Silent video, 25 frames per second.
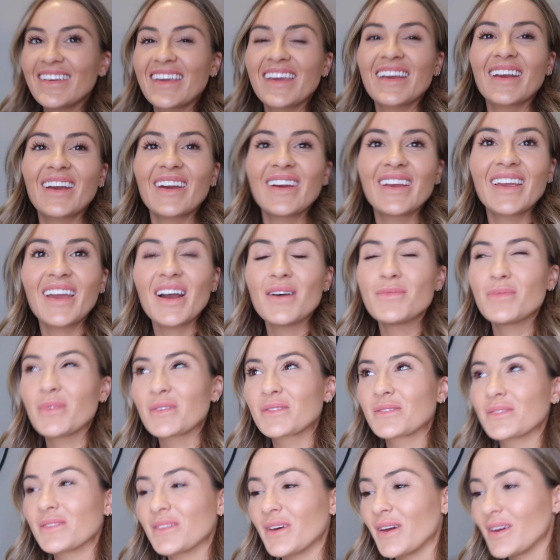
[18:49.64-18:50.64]
we can go and get a
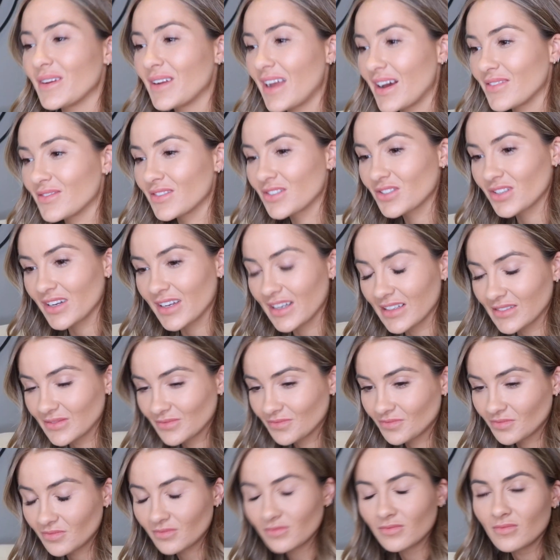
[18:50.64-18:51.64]
bottle though and have a drink
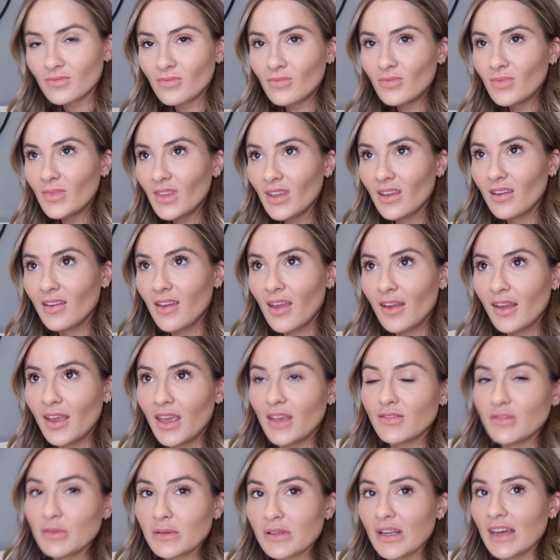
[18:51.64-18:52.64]

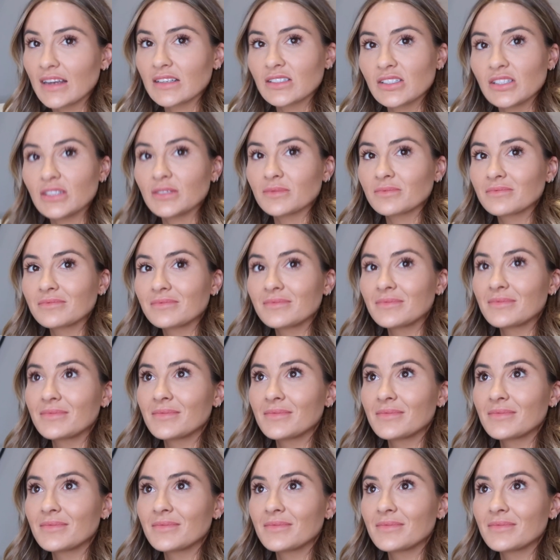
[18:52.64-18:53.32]
if you would like to.